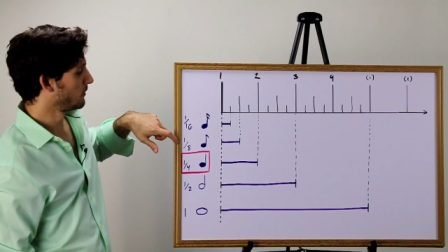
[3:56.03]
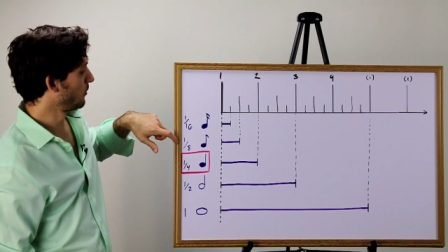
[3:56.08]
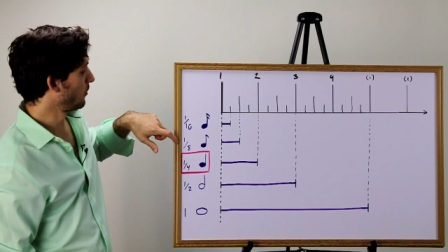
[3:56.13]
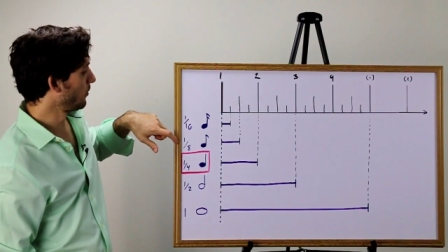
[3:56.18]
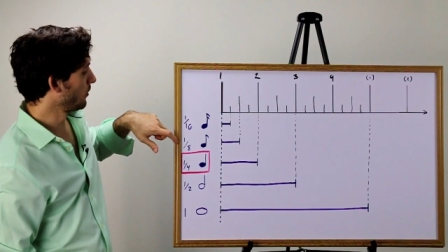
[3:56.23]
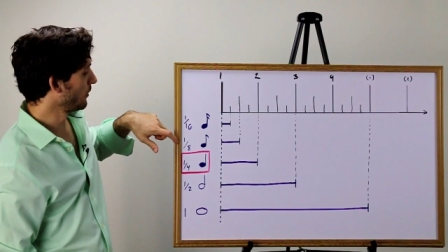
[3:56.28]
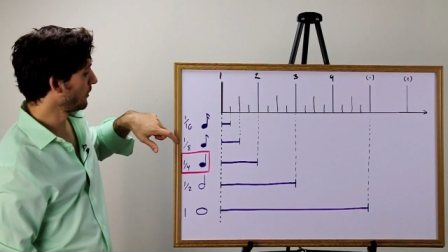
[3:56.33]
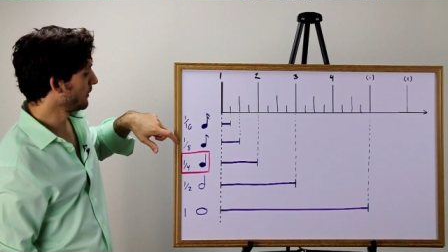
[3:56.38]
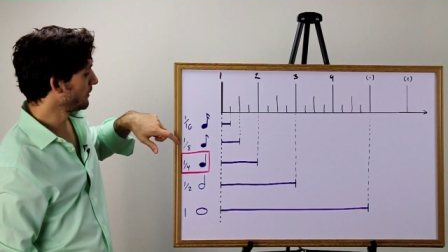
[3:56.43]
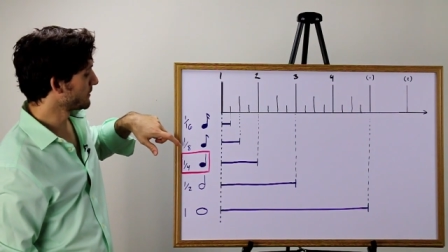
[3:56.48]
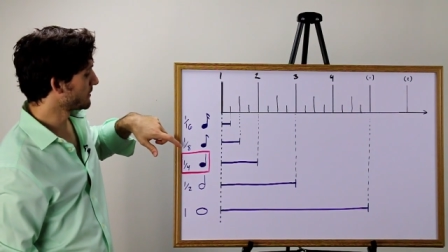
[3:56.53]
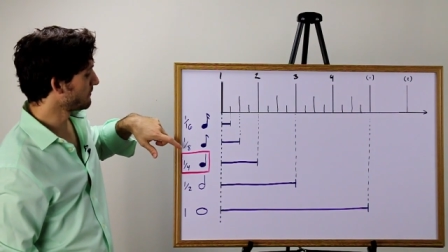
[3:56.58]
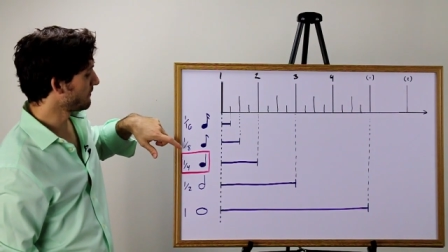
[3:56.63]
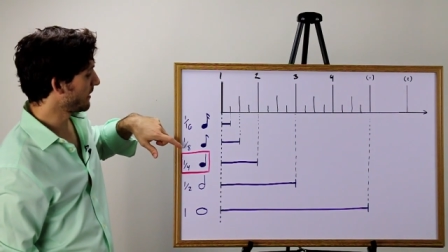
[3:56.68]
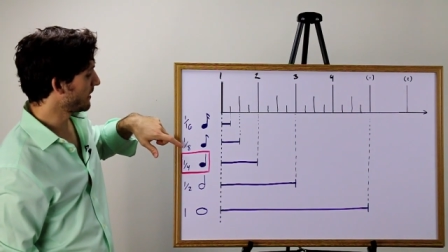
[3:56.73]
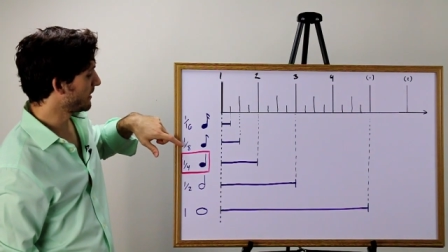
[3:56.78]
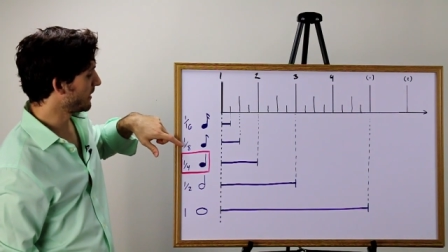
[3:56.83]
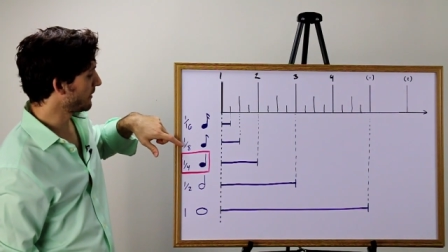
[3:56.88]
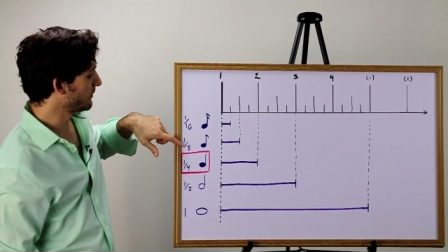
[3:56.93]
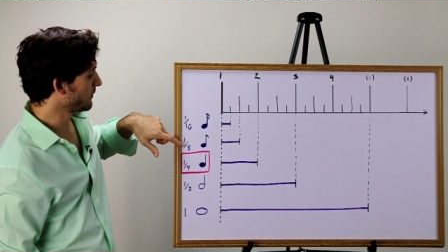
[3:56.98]
or
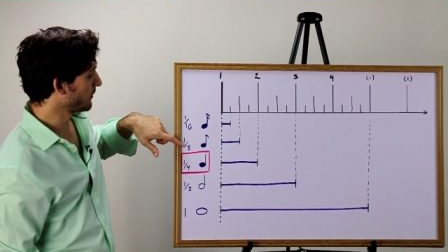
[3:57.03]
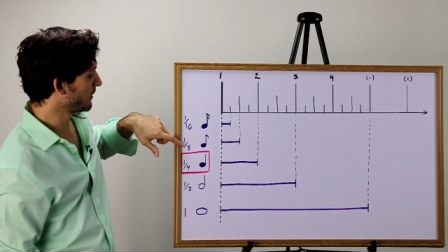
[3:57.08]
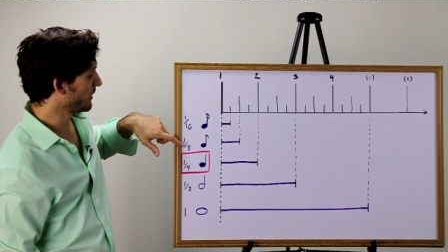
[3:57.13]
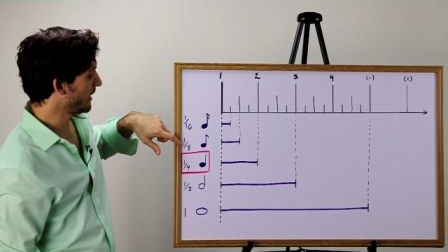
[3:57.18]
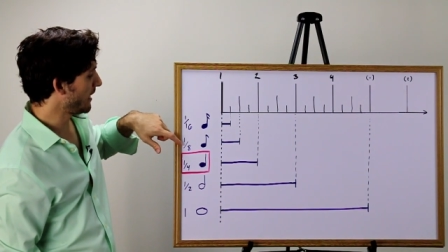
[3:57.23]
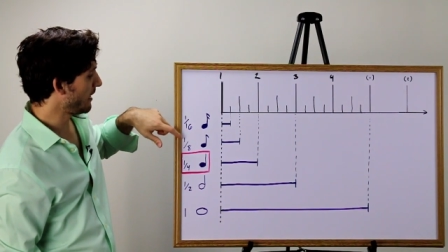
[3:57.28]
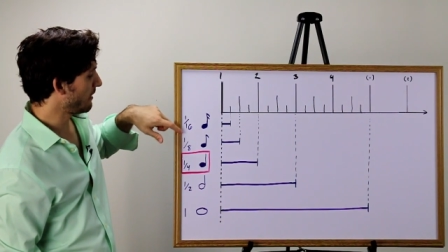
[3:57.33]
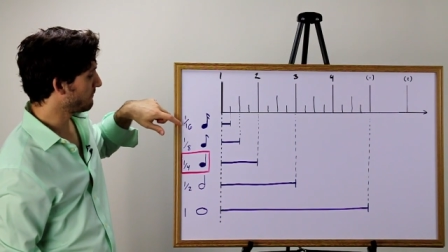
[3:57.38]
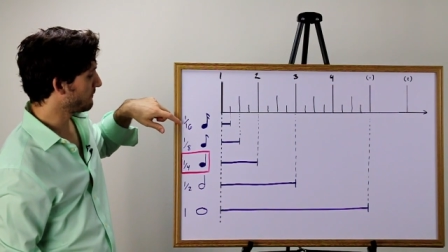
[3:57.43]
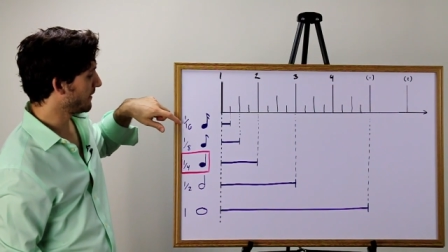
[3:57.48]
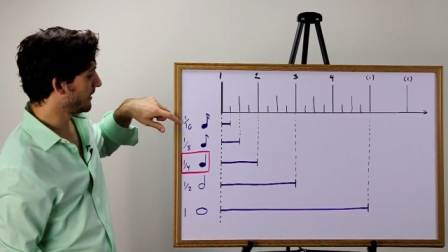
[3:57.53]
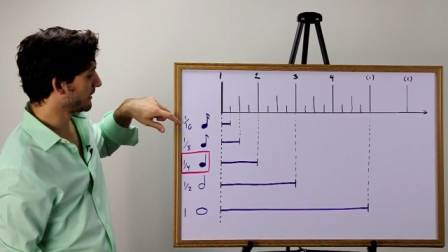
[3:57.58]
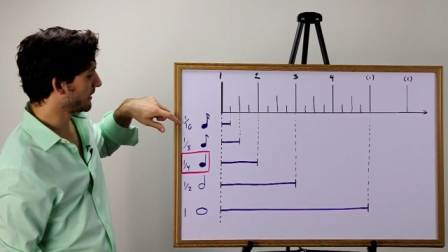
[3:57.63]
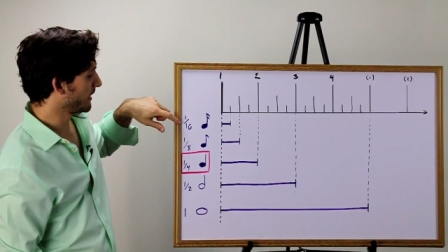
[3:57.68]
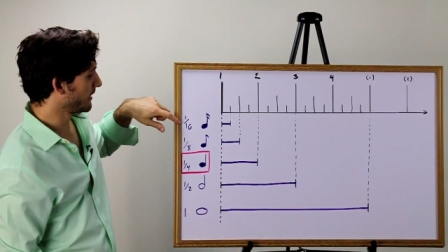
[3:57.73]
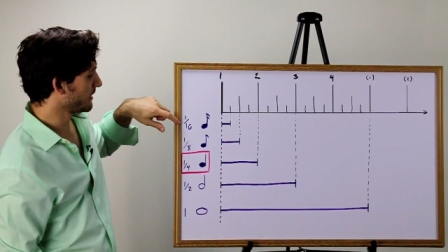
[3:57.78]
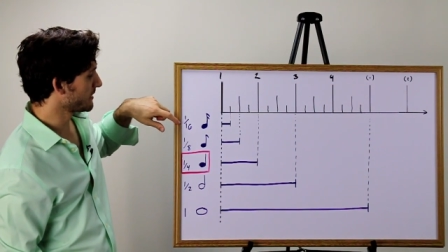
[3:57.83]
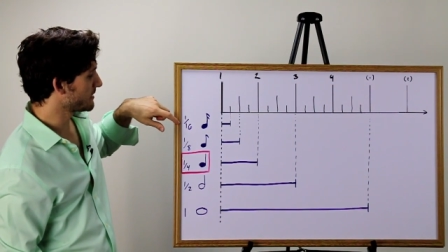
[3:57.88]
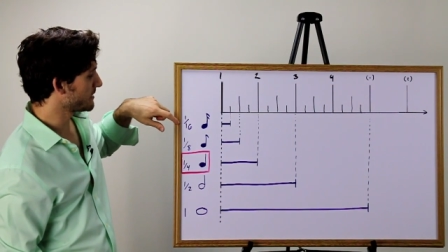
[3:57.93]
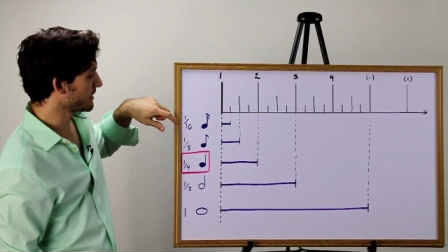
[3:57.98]
divide an 1/8 note in half and
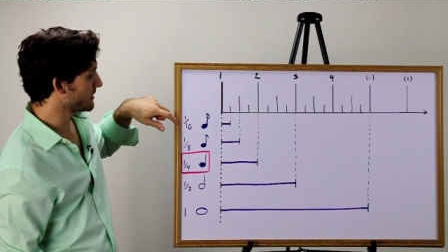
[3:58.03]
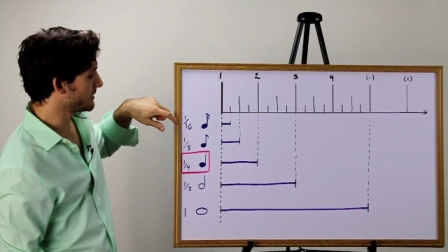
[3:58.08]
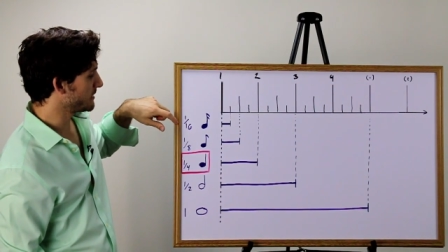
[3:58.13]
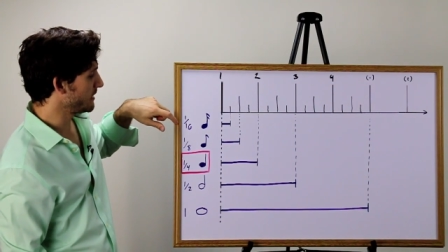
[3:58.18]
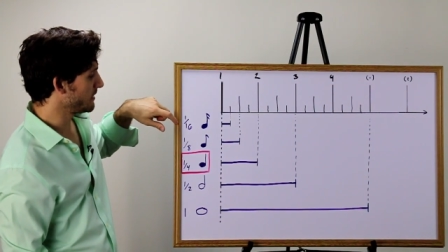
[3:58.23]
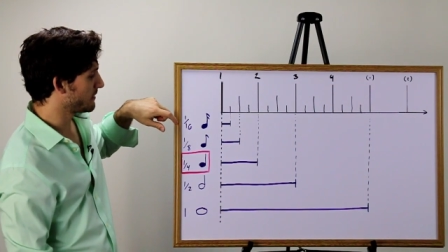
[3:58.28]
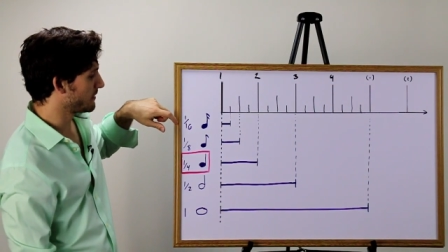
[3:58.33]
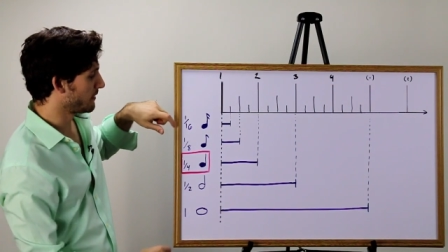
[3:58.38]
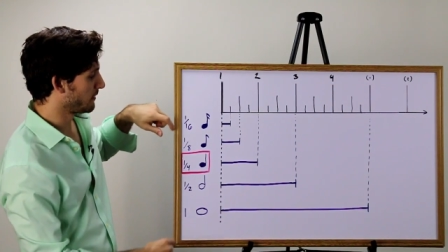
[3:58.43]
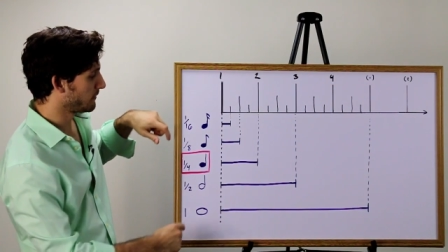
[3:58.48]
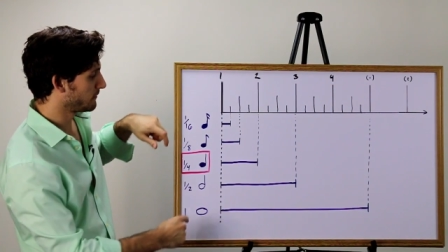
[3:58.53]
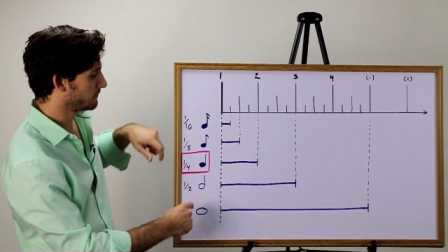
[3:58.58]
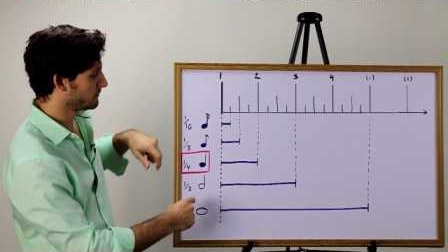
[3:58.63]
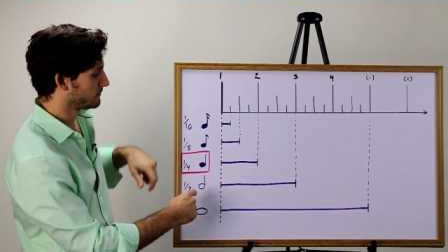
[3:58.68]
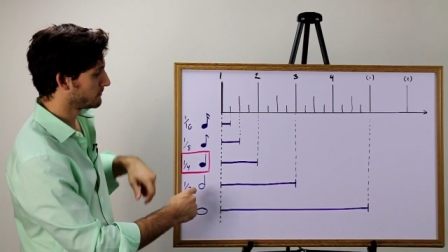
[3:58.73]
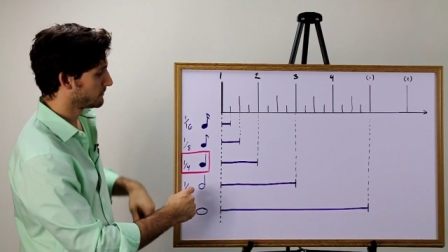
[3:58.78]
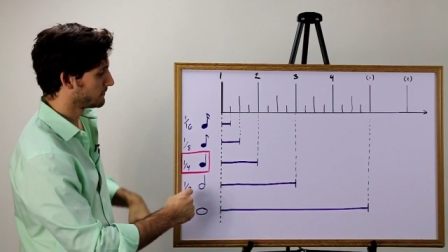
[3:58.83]
get a 16th note.